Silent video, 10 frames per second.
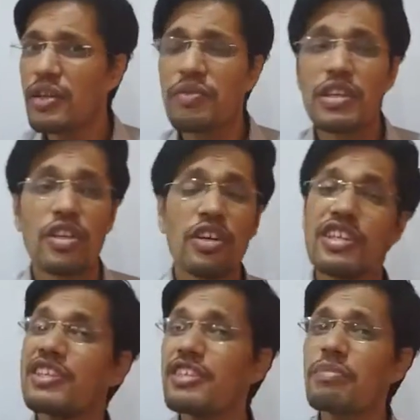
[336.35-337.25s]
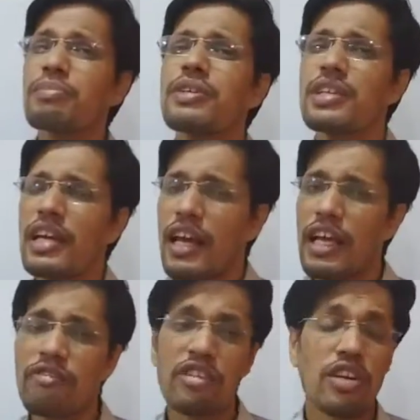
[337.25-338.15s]
we cannot interpret
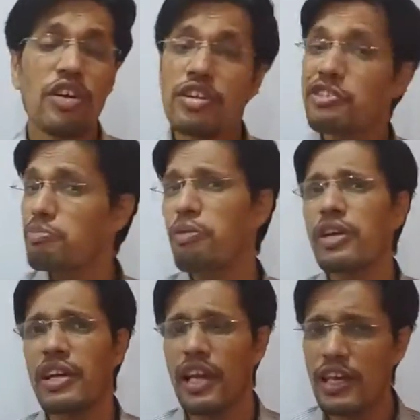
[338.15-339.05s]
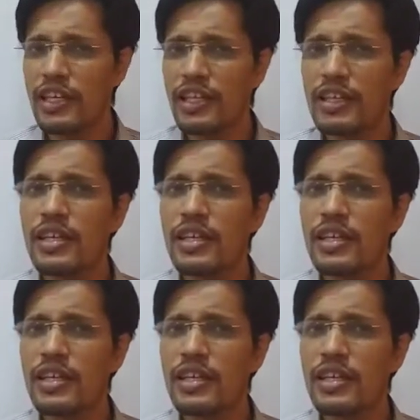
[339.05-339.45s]
alike, we cannot respond alike.